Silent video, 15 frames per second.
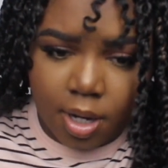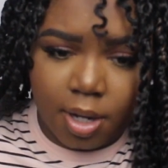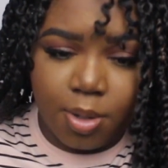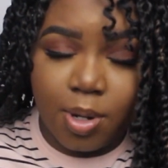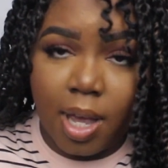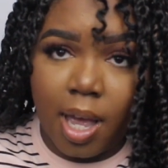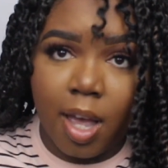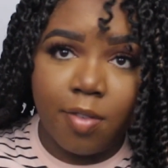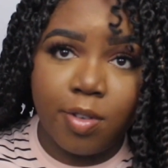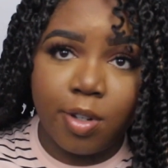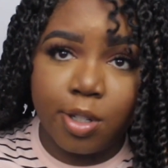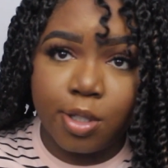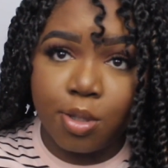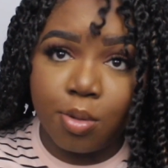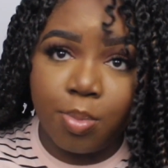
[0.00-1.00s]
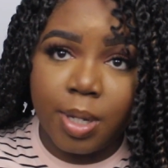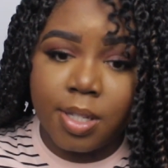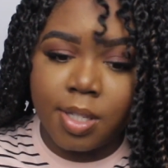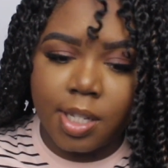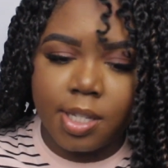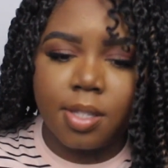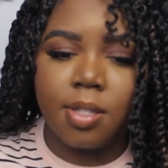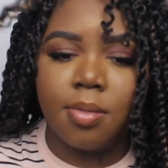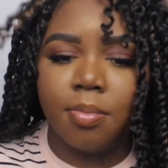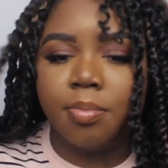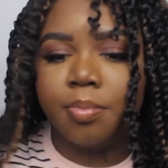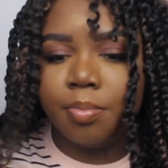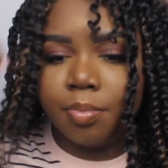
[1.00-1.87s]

now you have your 2 pieces.